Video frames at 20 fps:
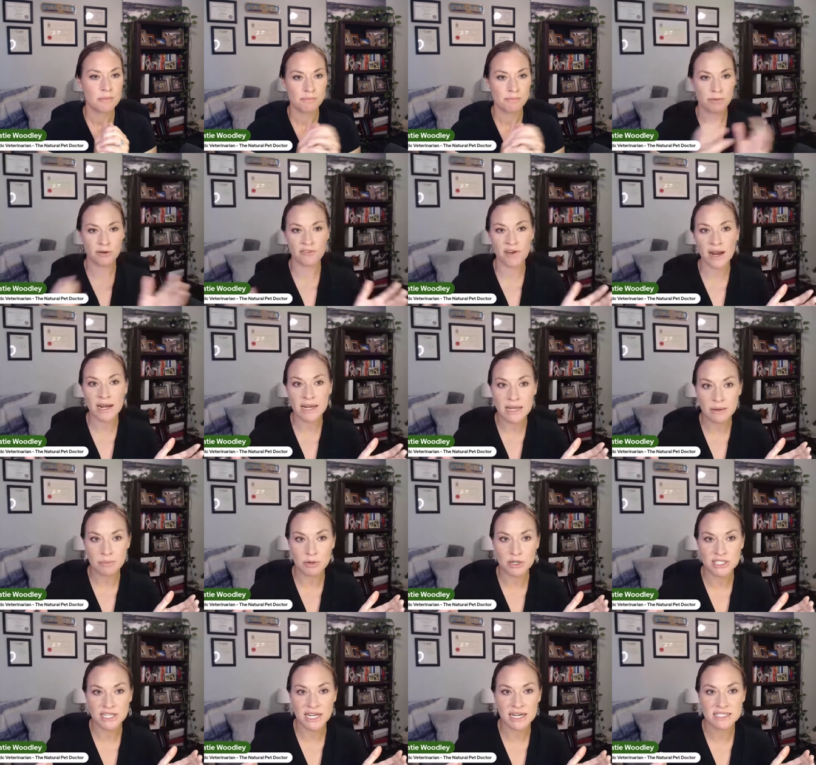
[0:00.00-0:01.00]
providing a
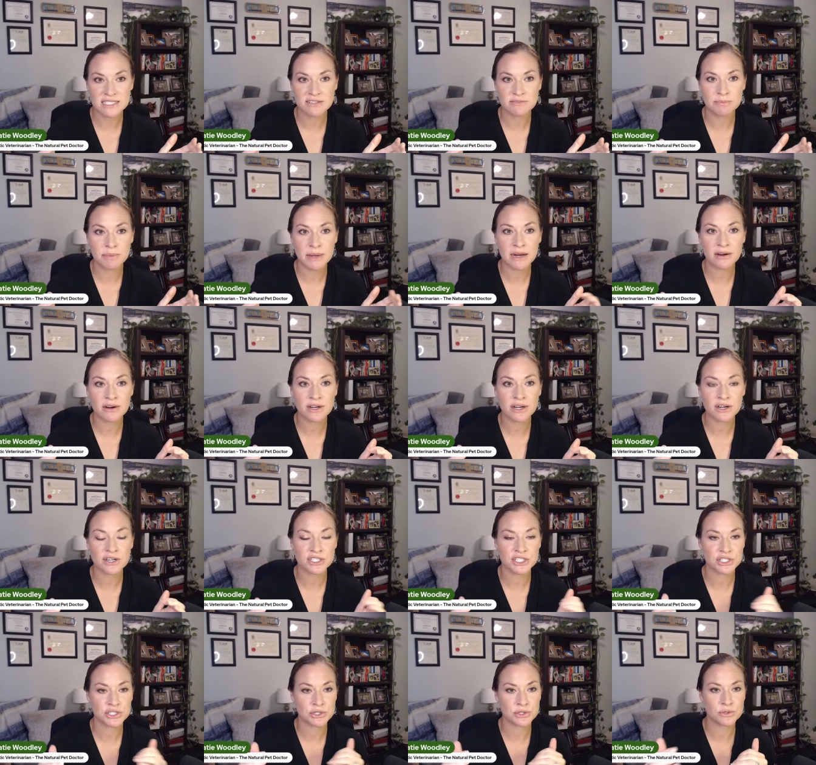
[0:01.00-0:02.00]
protective barrier
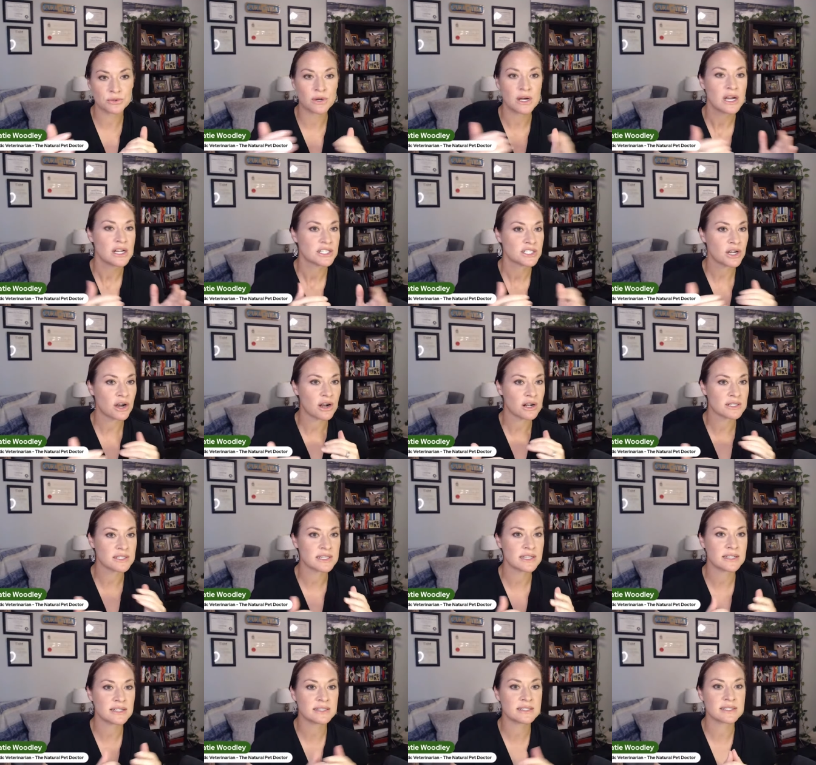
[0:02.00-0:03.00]
to
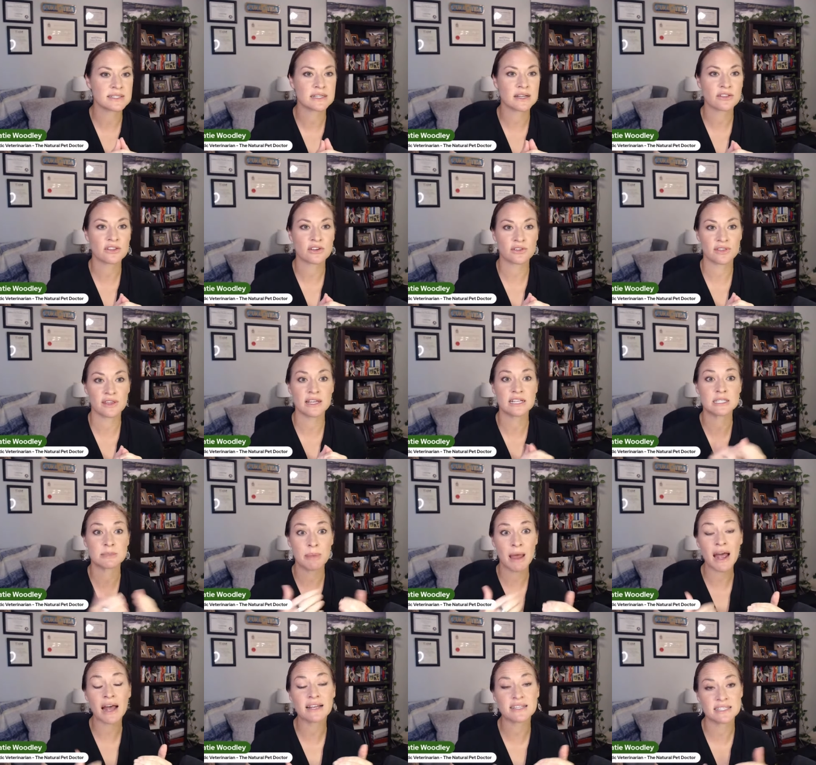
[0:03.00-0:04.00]
toxins and other things
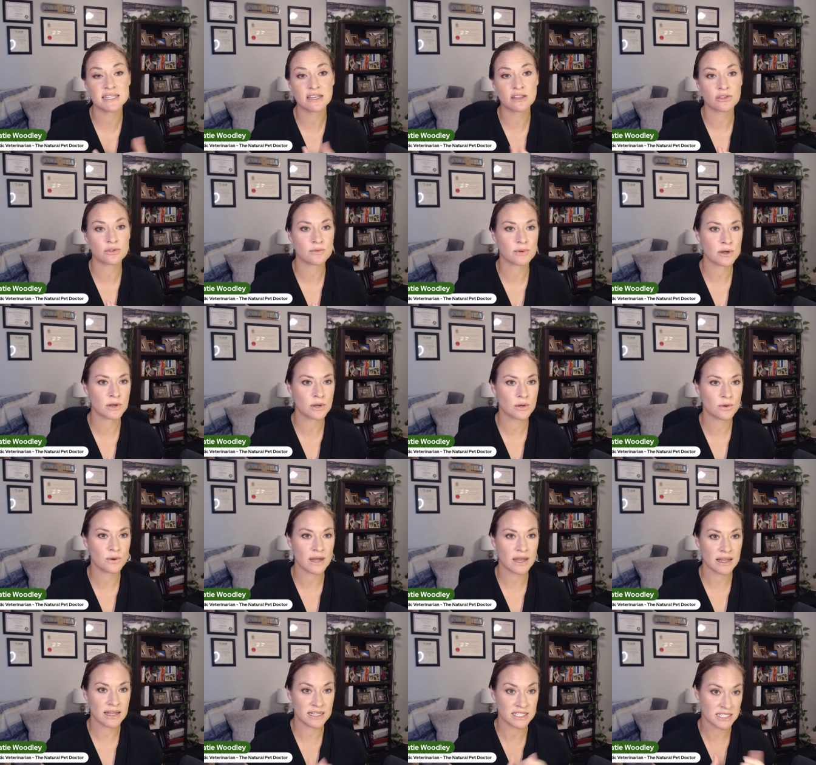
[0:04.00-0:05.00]
passing through
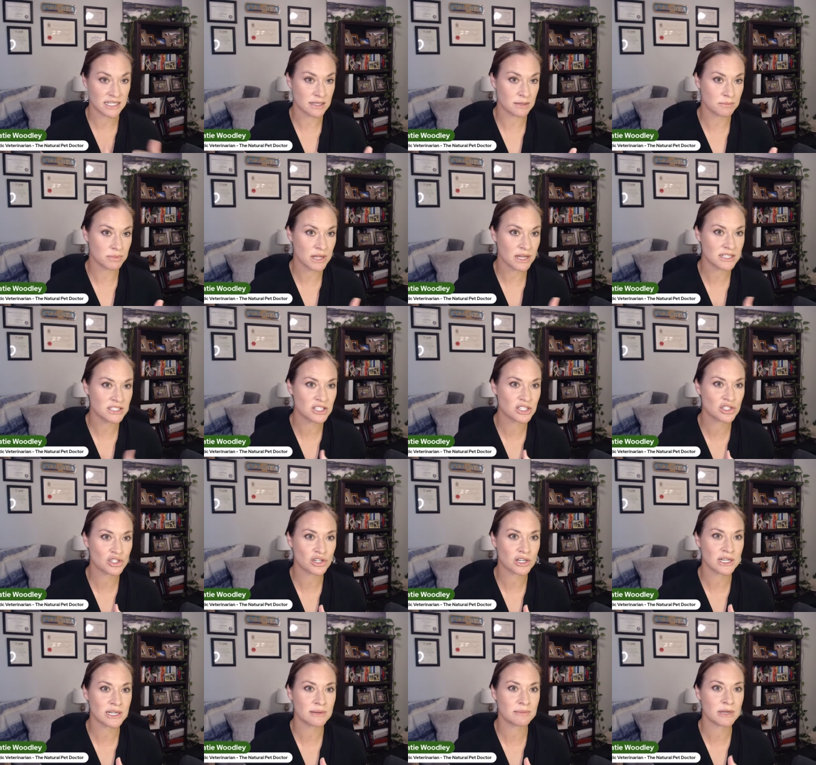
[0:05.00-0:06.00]
into the
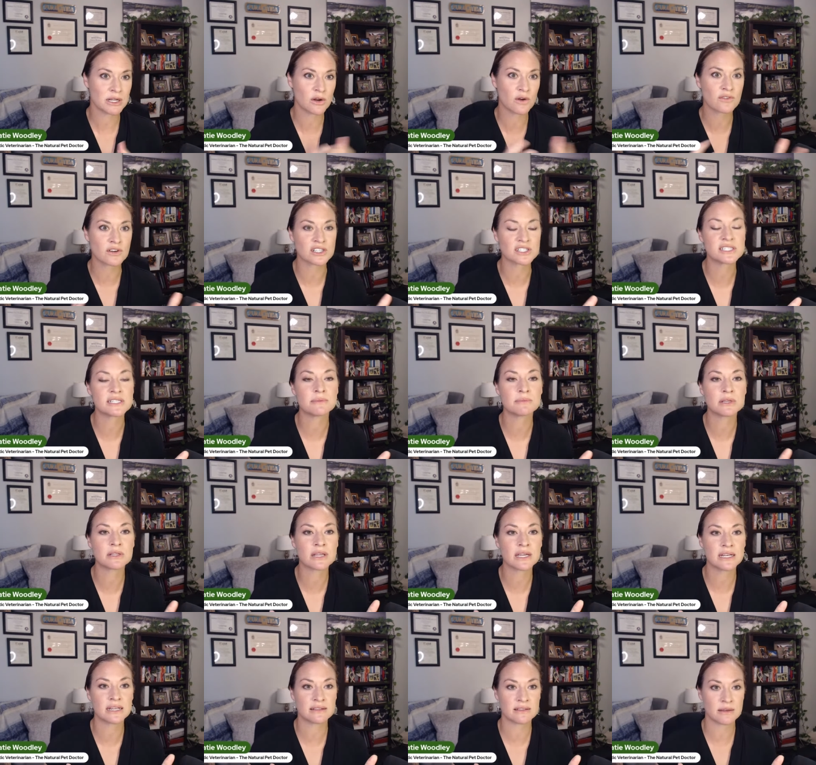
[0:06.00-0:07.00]
bloodstream and
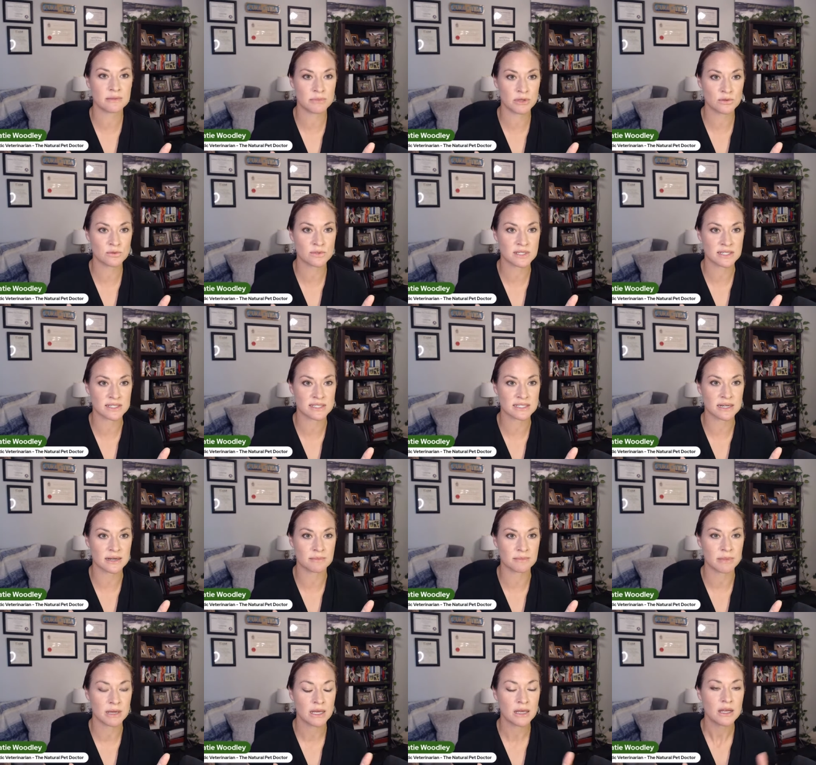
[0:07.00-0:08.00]
overstimulating the immune
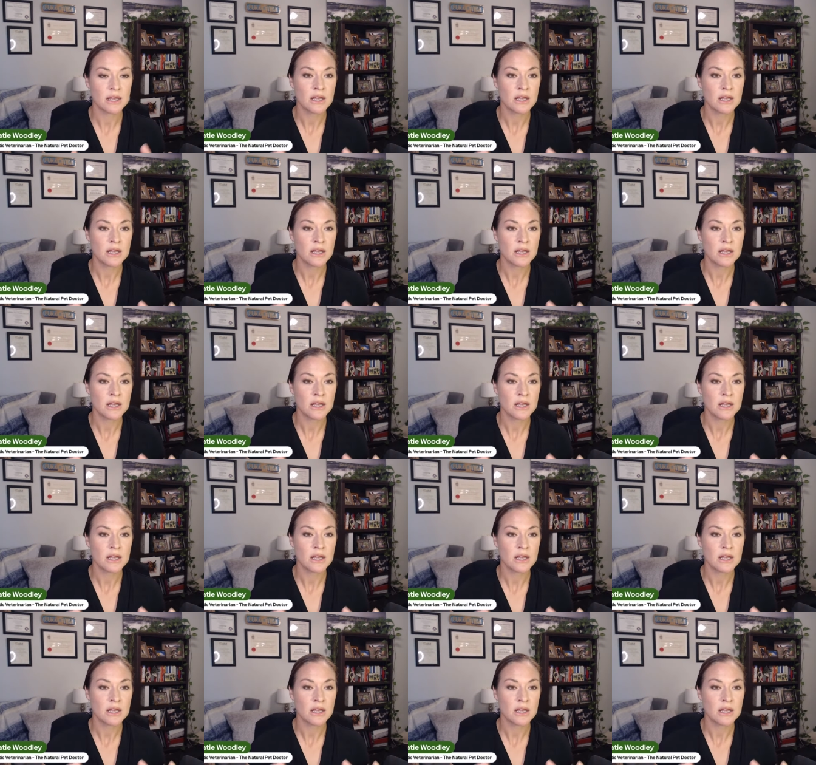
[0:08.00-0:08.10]
system.